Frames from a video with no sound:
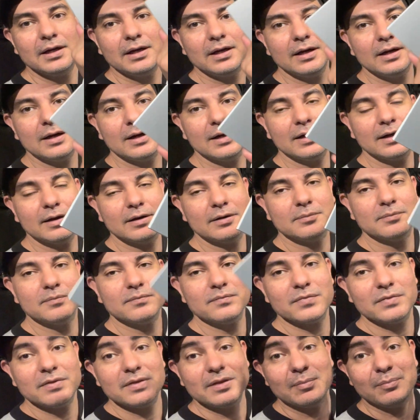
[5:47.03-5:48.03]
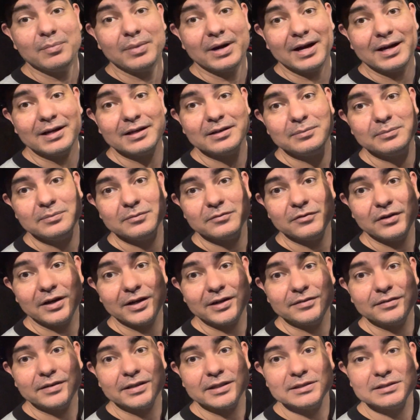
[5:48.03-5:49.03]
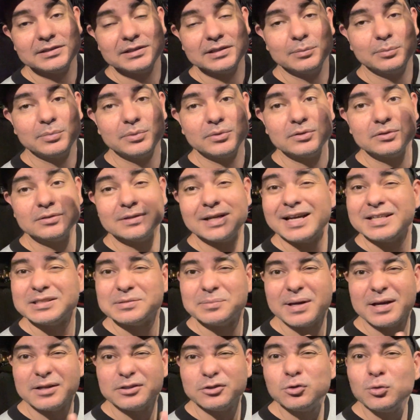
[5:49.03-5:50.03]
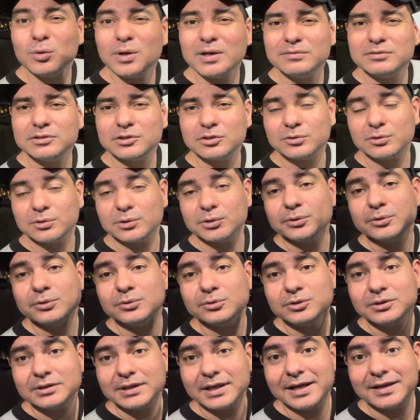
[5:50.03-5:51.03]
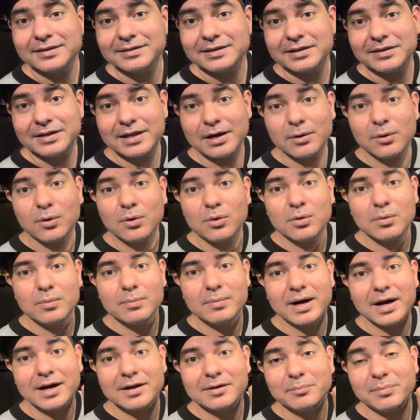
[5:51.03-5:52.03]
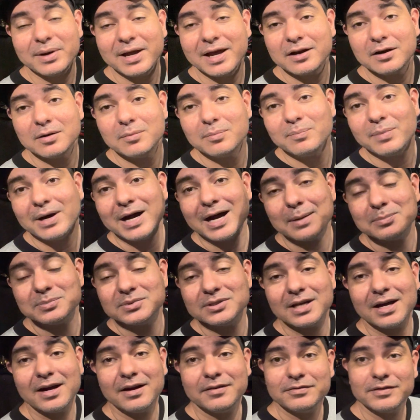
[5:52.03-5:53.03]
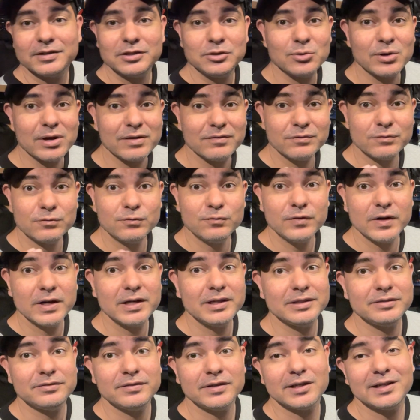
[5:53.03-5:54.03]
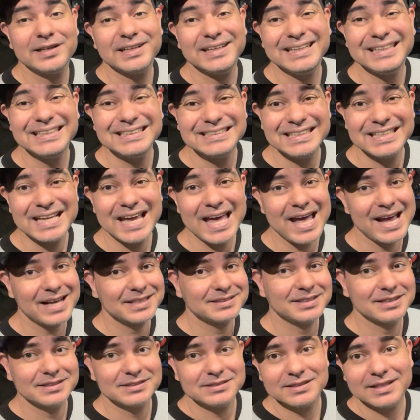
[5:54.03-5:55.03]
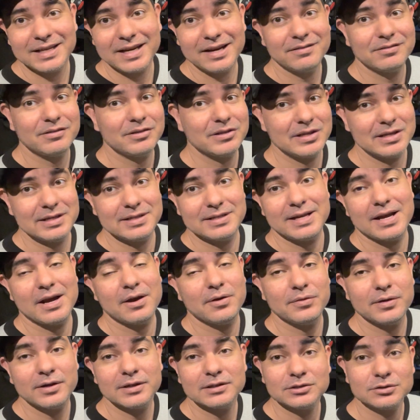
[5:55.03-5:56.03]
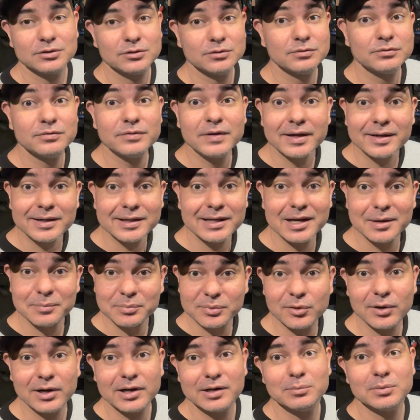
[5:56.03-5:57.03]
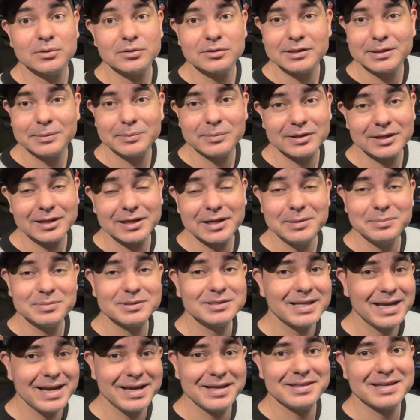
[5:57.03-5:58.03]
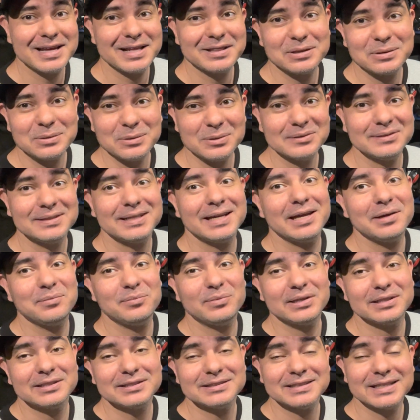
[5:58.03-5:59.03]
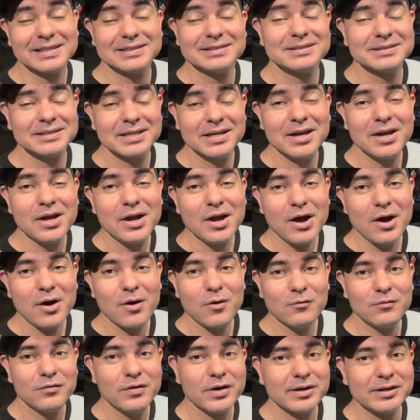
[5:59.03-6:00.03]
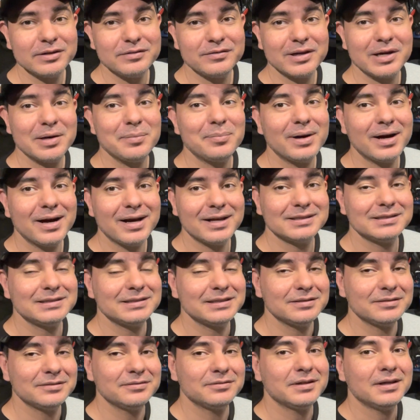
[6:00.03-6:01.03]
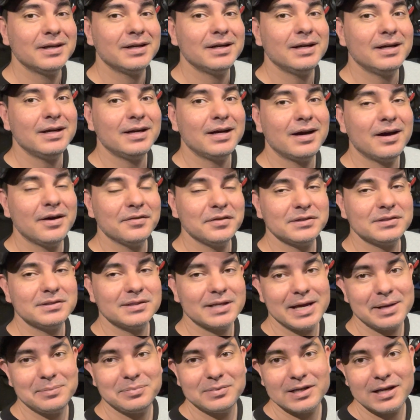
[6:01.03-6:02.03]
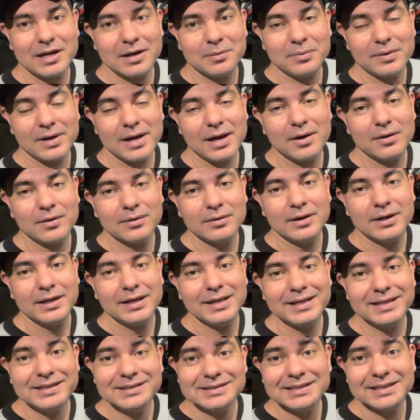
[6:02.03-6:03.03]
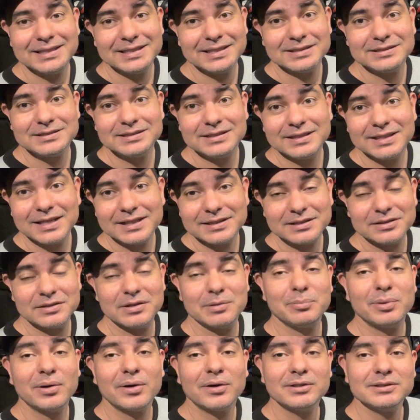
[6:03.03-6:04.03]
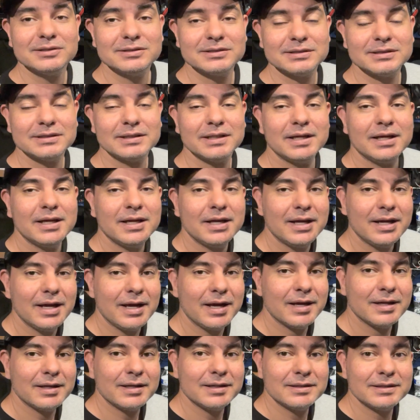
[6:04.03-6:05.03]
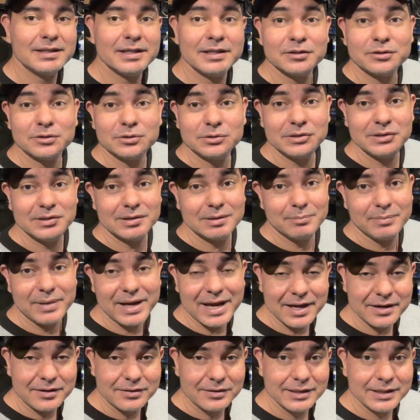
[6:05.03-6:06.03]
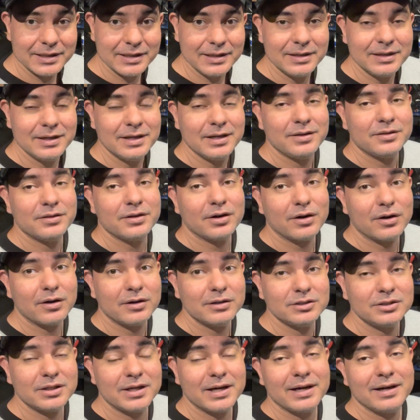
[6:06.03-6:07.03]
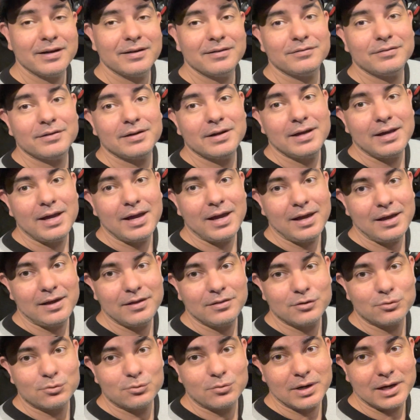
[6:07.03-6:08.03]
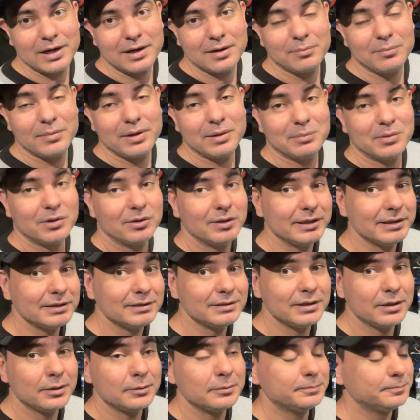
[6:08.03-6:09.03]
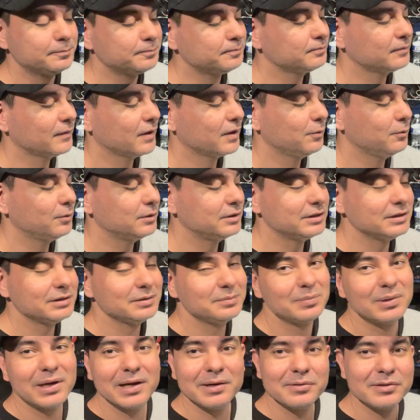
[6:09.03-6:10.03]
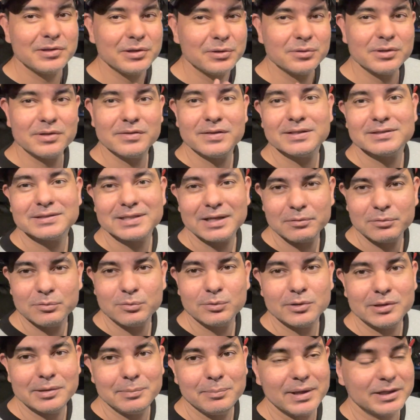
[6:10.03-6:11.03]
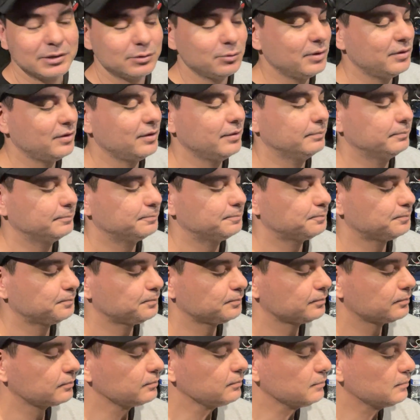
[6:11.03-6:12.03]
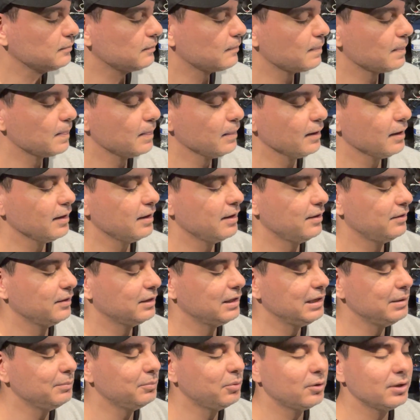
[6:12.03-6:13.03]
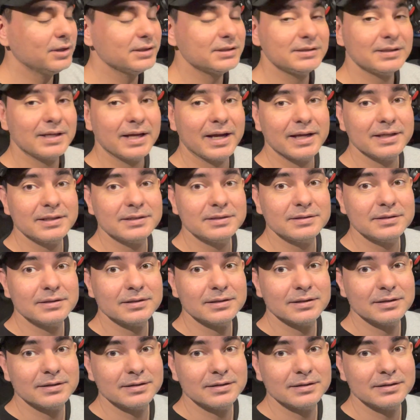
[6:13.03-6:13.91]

Um, the bottom very very simple has about 12 screws and then the whole bottom panel pops off and you have very very easy access to everything down there so very upgradable and I'm gonna keep saying that the whole time because that's a very very positive on this laptop, how easy it is to get to the parts, and including the battery, the hard drive, and the RAM memory. So, which is probably the only things I would really mess with. Uh, the keyboard is nice,